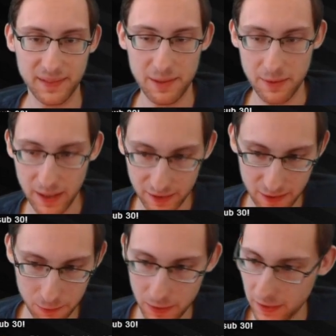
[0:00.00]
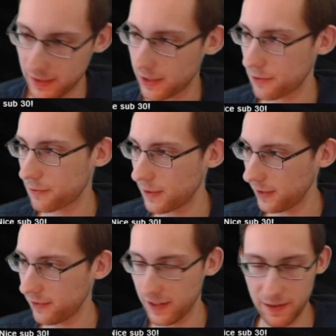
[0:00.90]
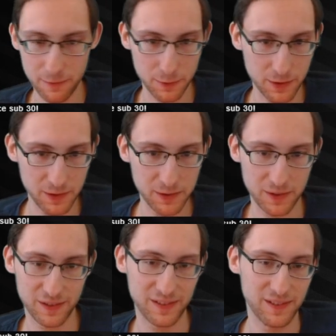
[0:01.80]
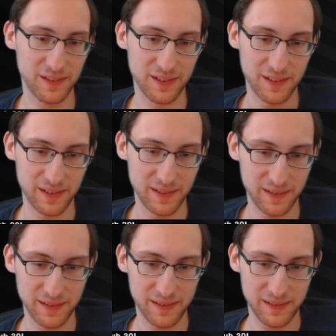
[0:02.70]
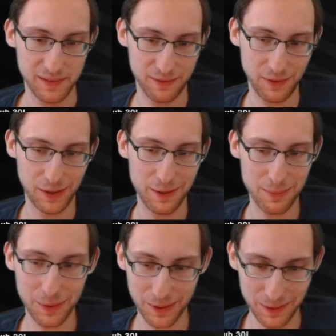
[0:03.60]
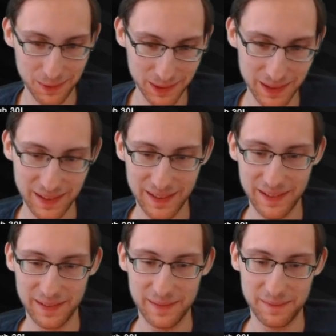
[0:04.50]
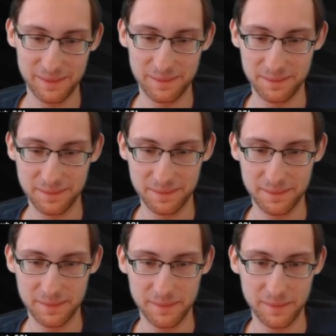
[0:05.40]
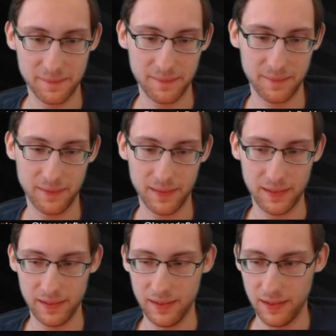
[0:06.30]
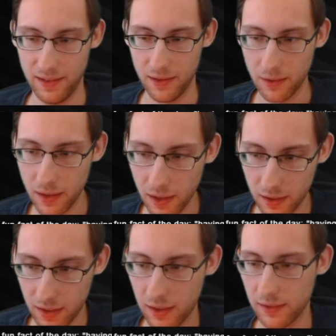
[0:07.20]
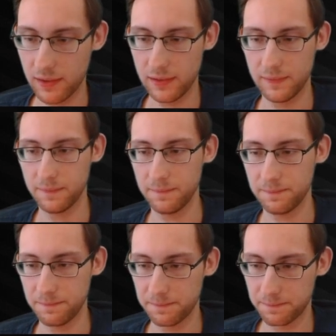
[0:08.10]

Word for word: Come on, that's the one Dutch phrase that everyone knows. I bet Denahi was surprised to find very important one. Was a bear, eh? No kidding, eh? But I think no kidding, eh? A little sad.